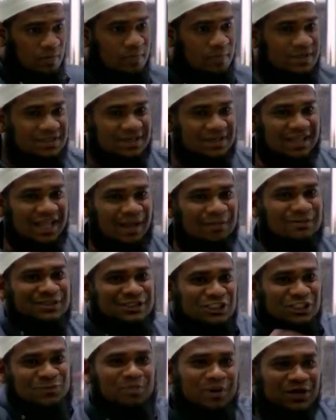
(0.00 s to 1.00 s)
a person
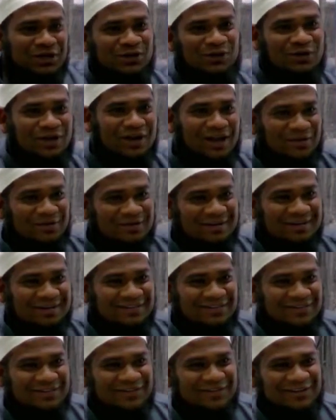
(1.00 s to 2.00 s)
comes to spin you around.
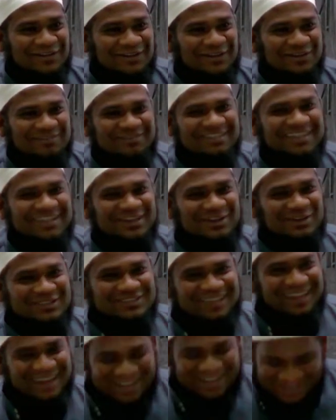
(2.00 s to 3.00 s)

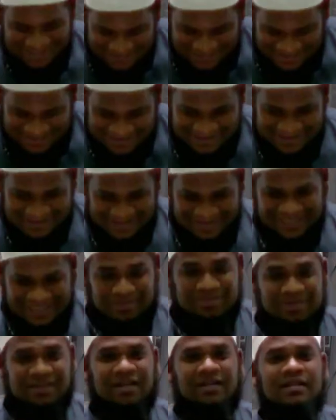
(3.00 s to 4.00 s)
Then your salah is
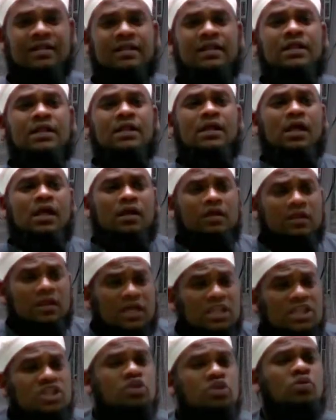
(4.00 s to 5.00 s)
something else.
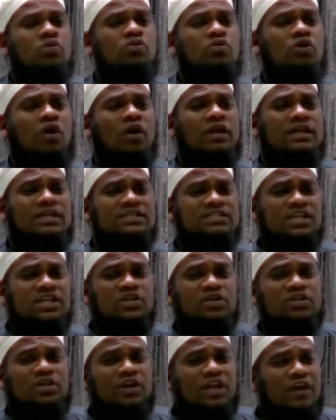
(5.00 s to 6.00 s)
In two
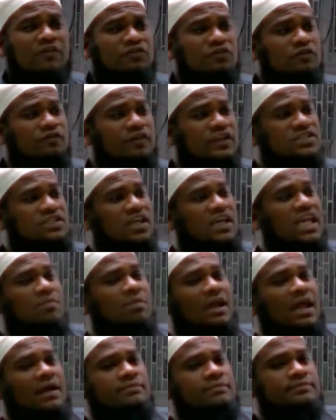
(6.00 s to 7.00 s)
conditions, you don't have to face
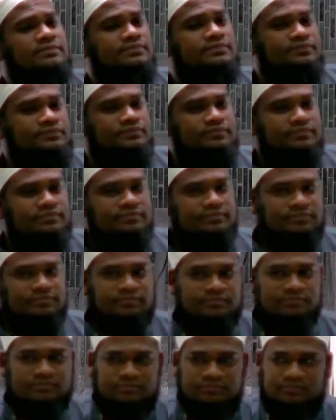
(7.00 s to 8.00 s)
the Qibla.
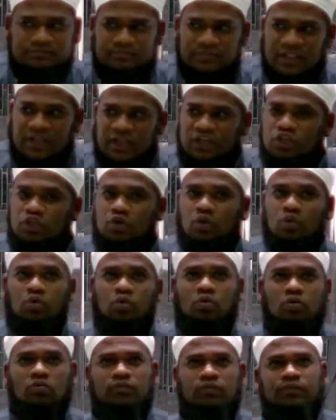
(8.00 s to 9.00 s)
In
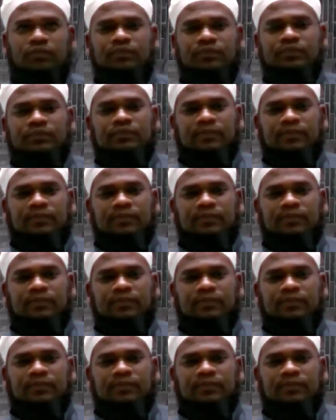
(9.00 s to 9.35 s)
two,